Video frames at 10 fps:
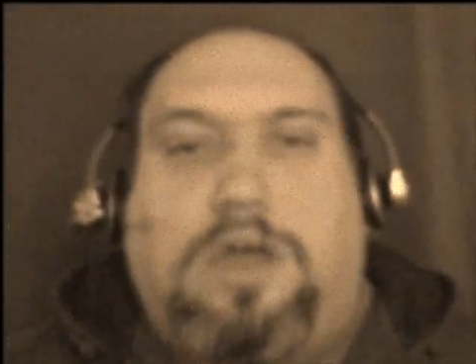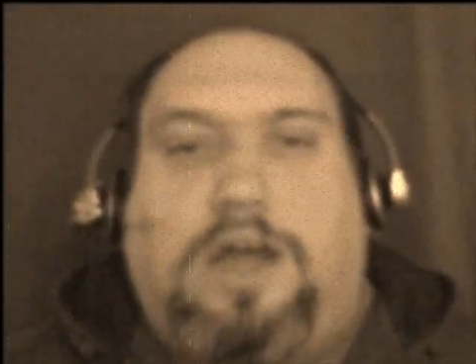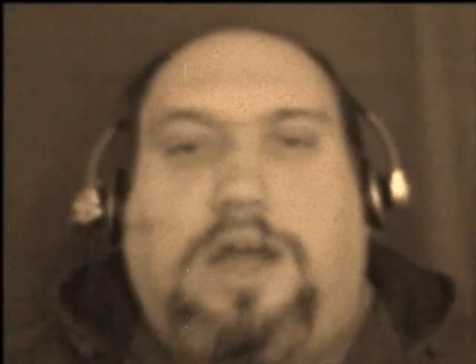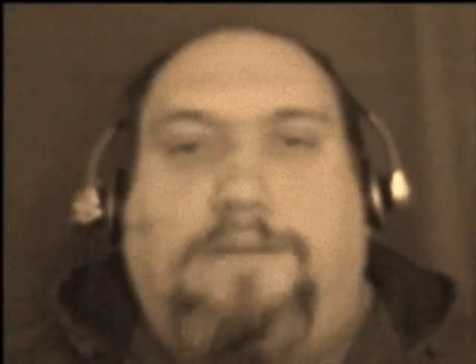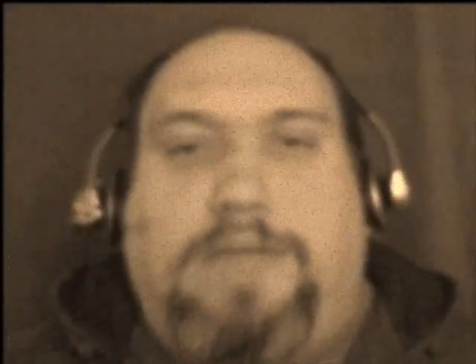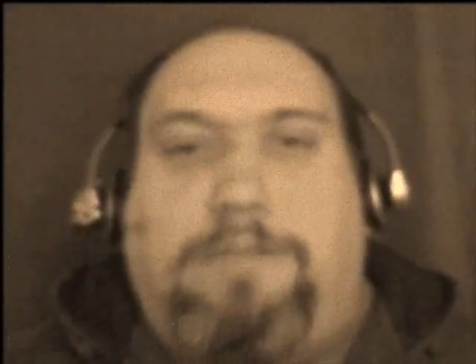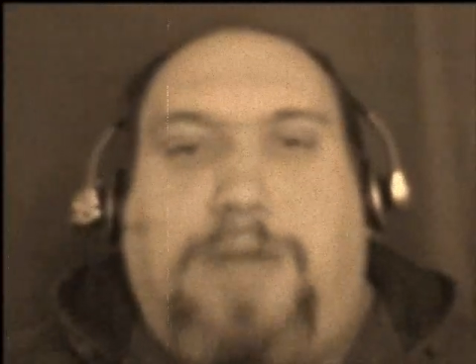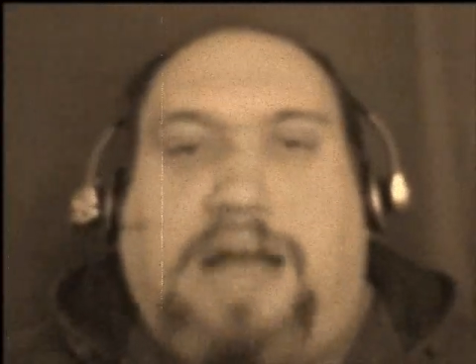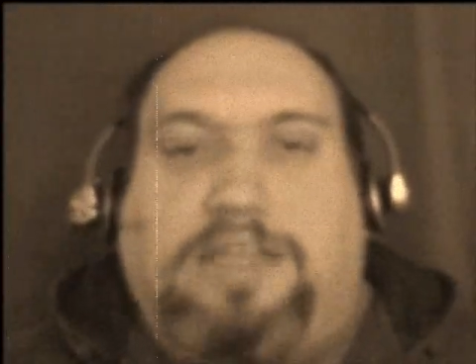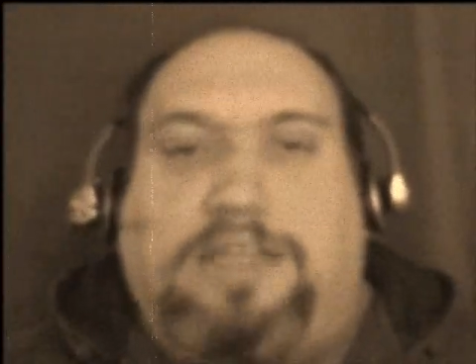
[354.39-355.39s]
and
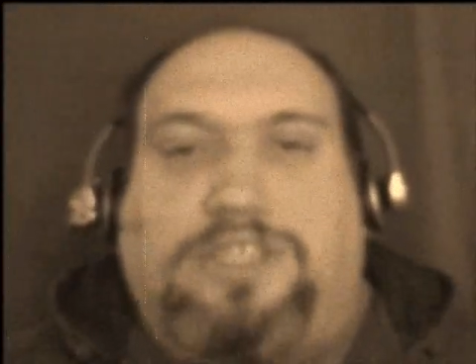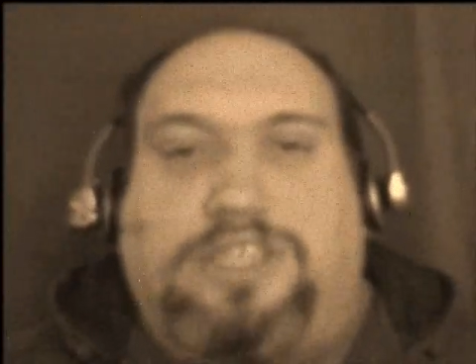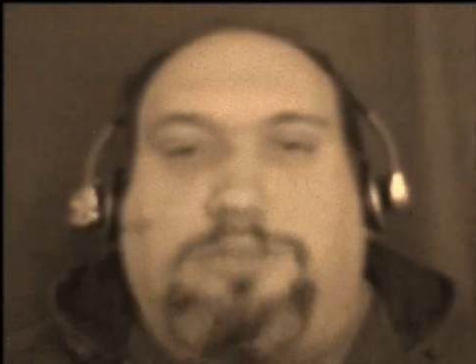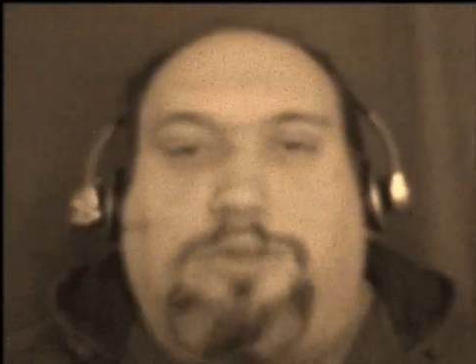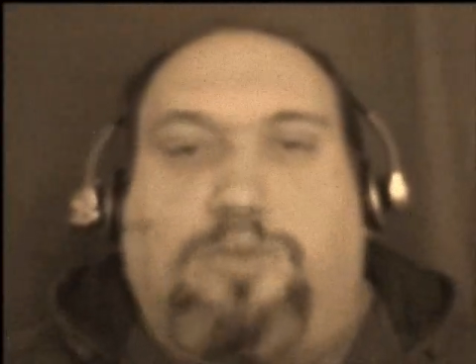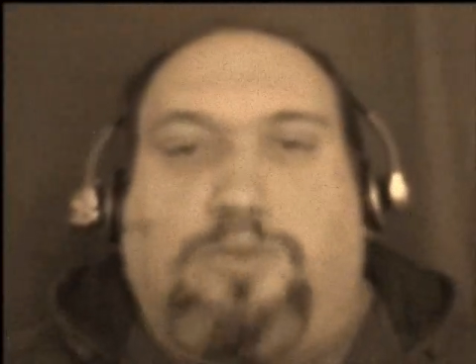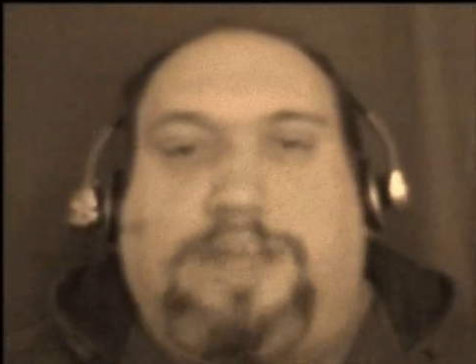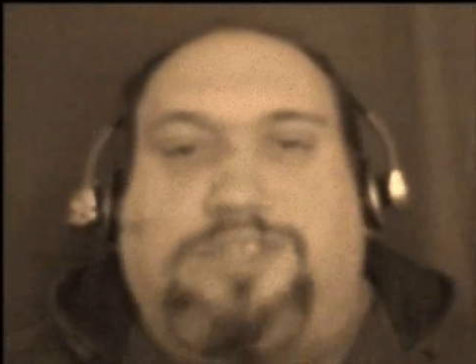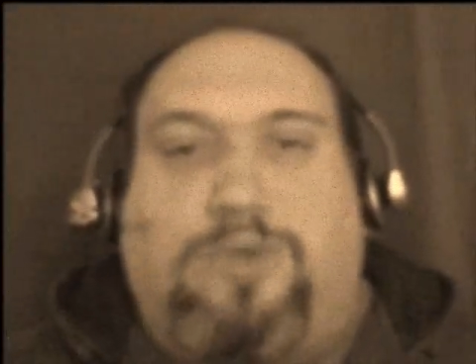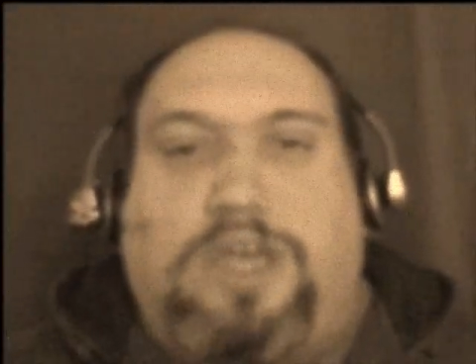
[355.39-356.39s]
policies with
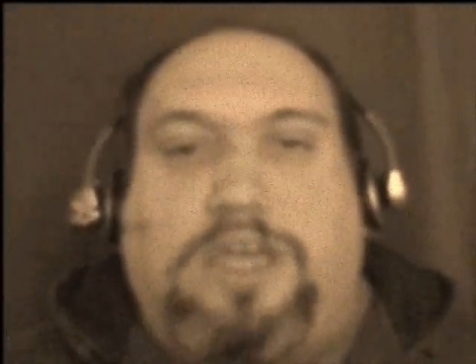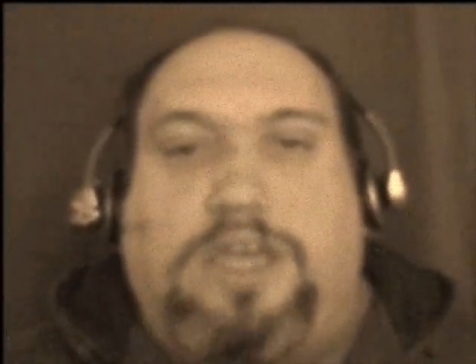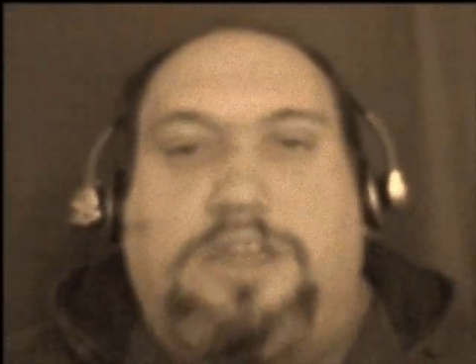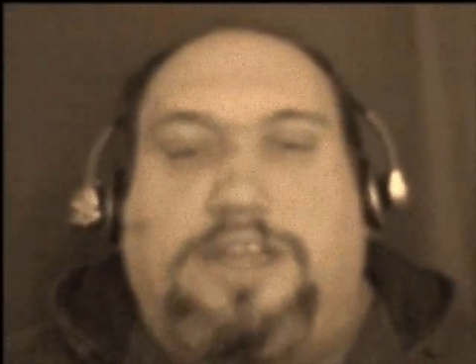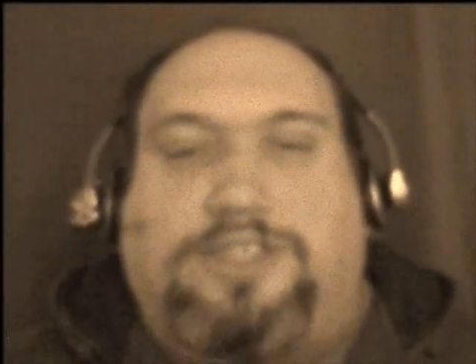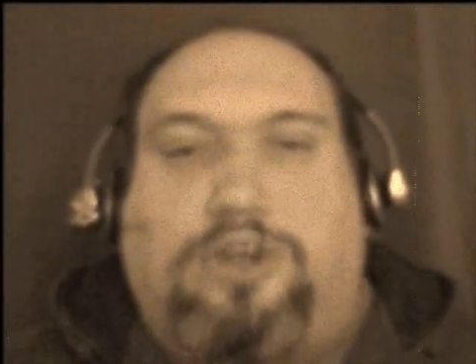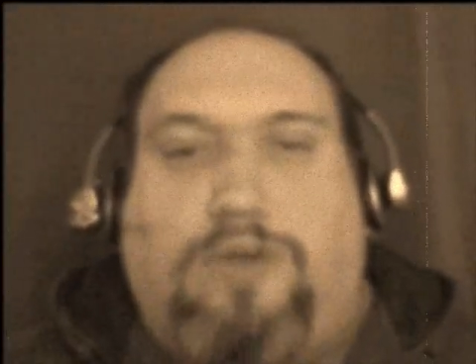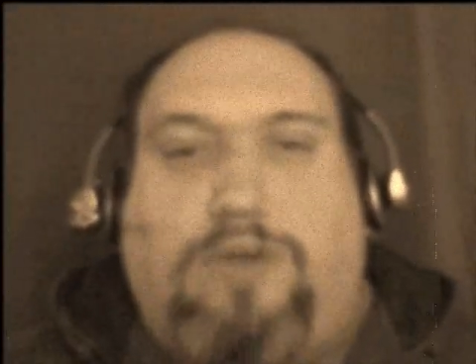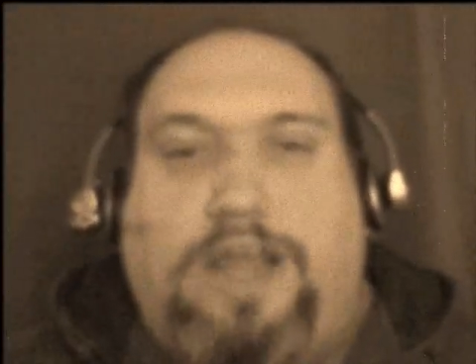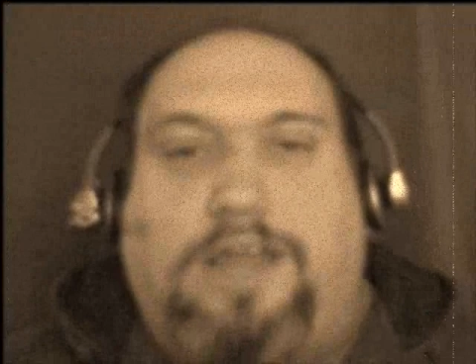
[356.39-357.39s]
which we
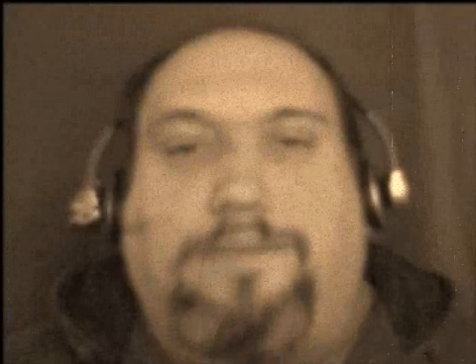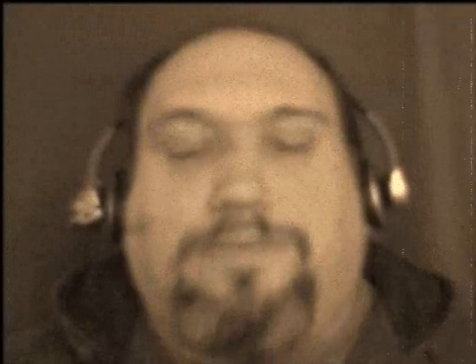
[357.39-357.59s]
disagree,